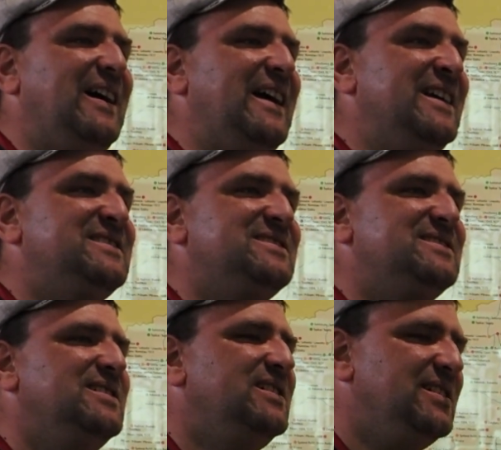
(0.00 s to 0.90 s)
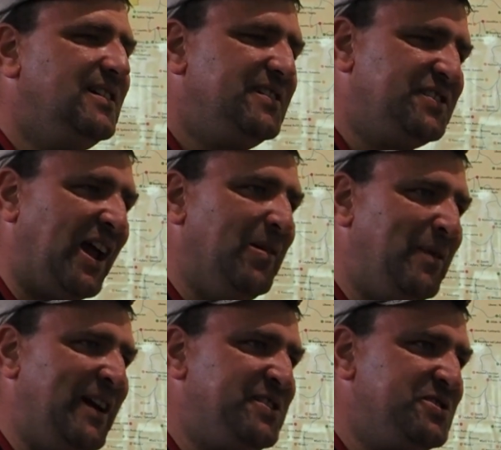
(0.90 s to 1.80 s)
His
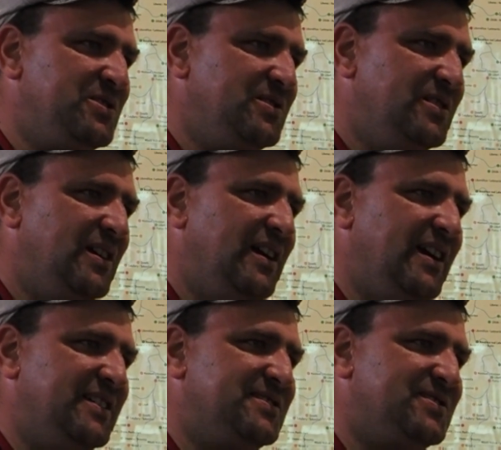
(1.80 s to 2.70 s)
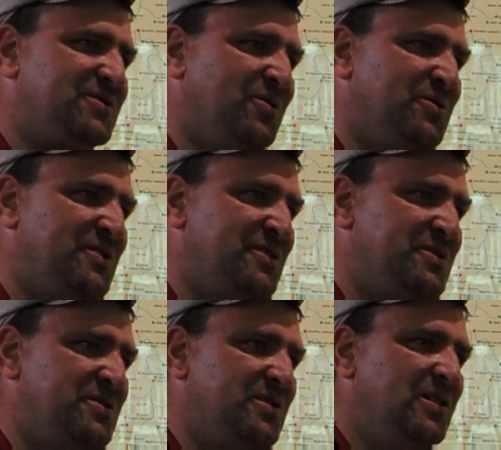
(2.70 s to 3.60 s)
Talmid, his student,
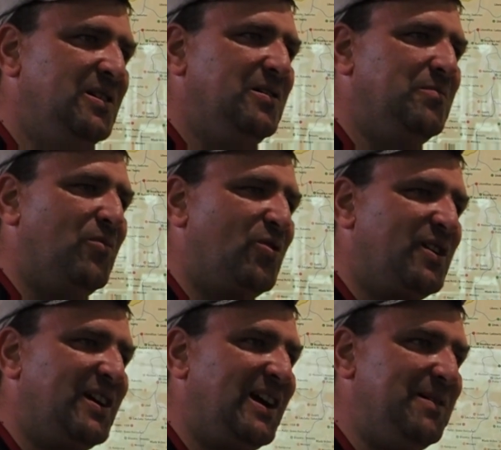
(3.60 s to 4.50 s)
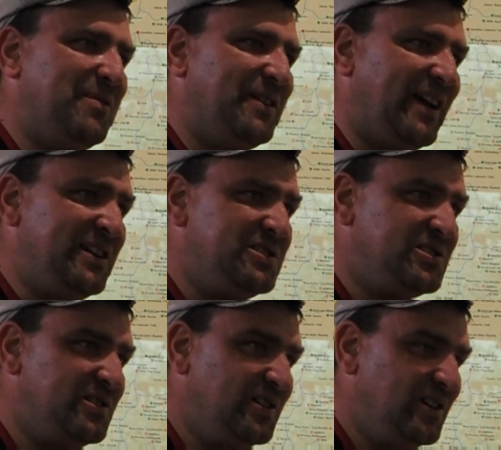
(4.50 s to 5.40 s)
Mordechai Bennett,
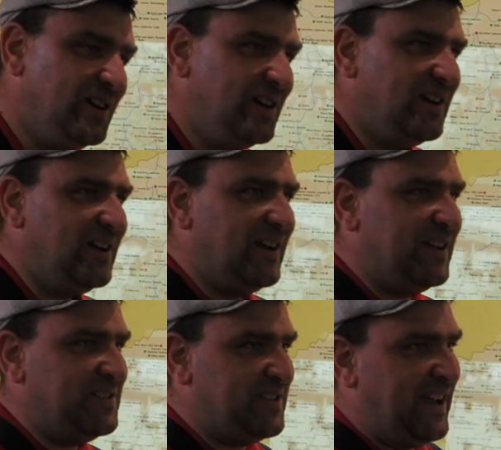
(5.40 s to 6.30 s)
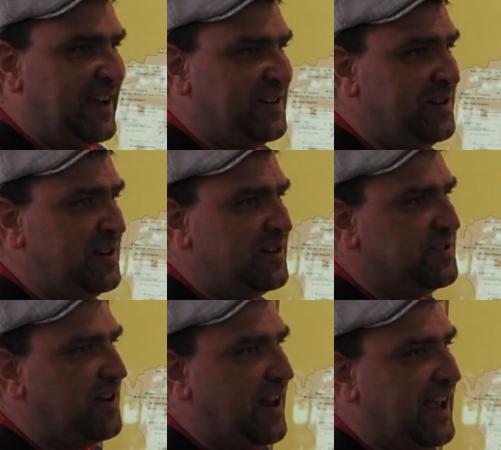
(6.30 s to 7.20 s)
and then
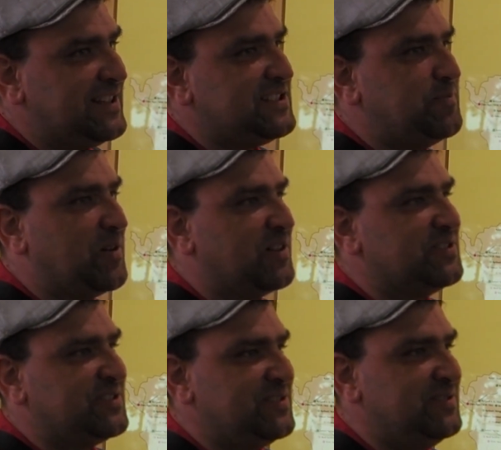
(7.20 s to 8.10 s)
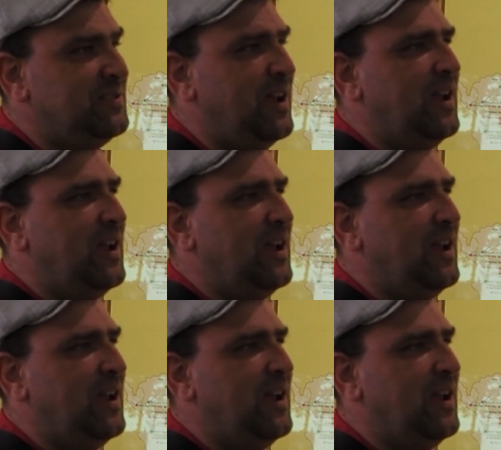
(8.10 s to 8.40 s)
the last person